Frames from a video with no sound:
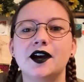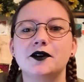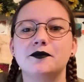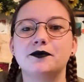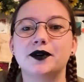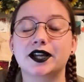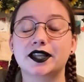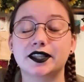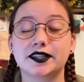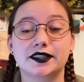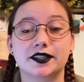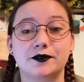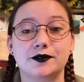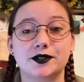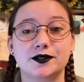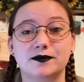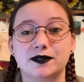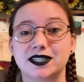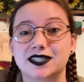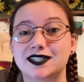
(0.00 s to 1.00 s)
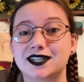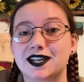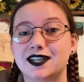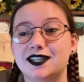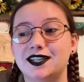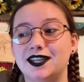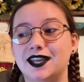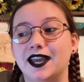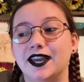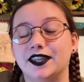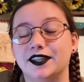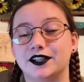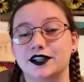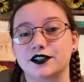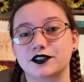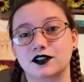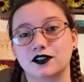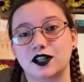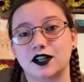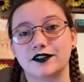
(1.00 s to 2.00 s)
but that was one study, and
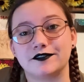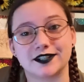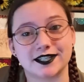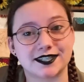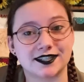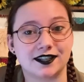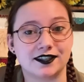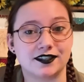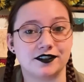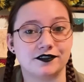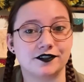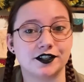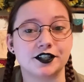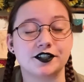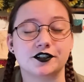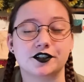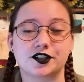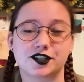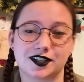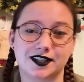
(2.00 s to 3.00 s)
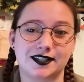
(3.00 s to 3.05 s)
there's a lot of extensive research that